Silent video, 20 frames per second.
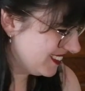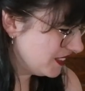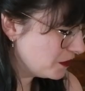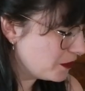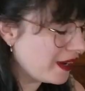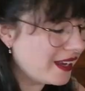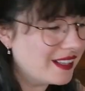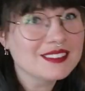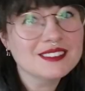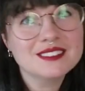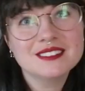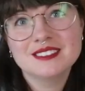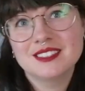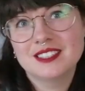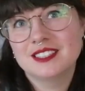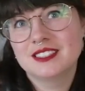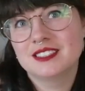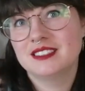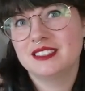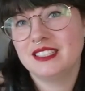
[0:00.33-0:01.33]
Well,
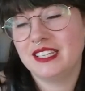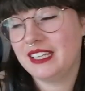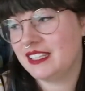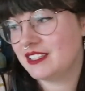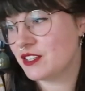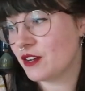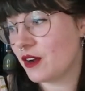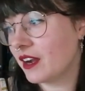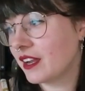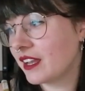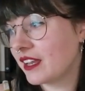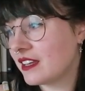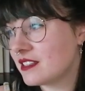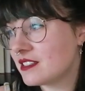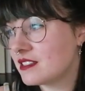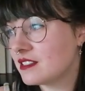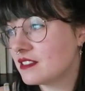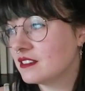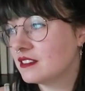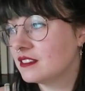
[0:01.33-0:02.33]
it's
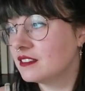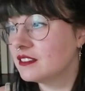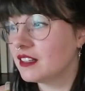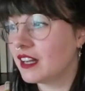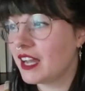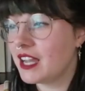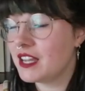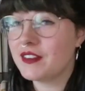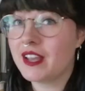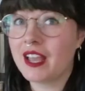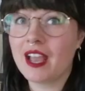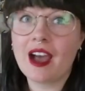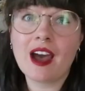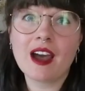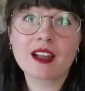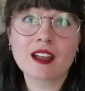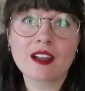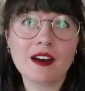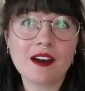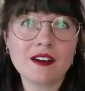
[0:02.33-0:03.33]
August. I have a
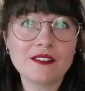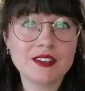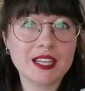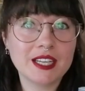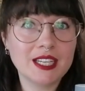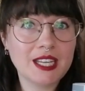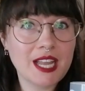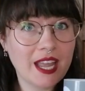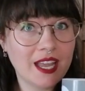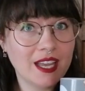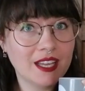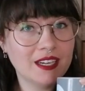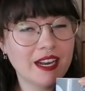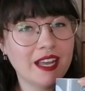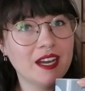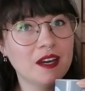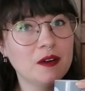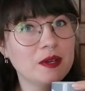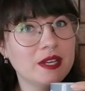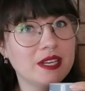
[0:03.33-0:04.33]
hot coffee, and
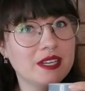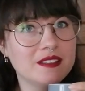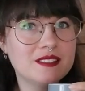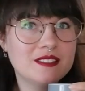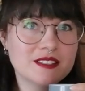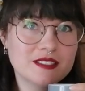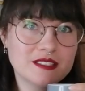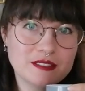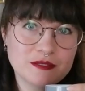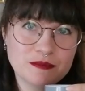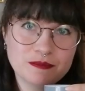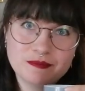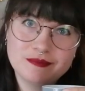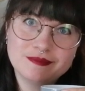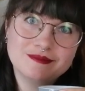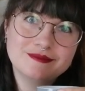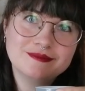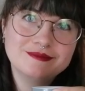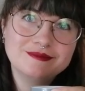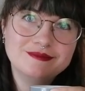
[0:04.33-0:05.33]
now it's
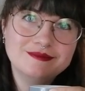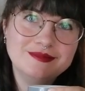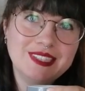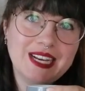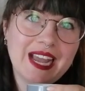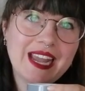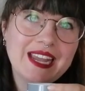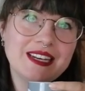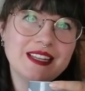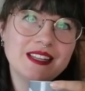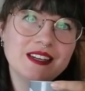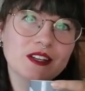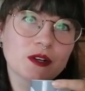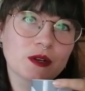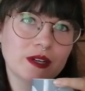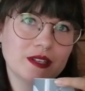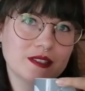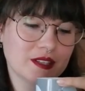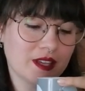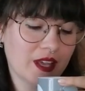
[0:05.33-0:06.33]
90
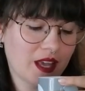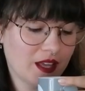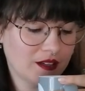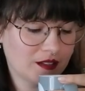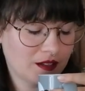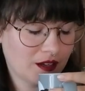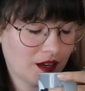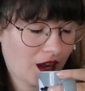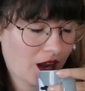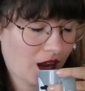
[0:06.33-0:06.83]
degrees again.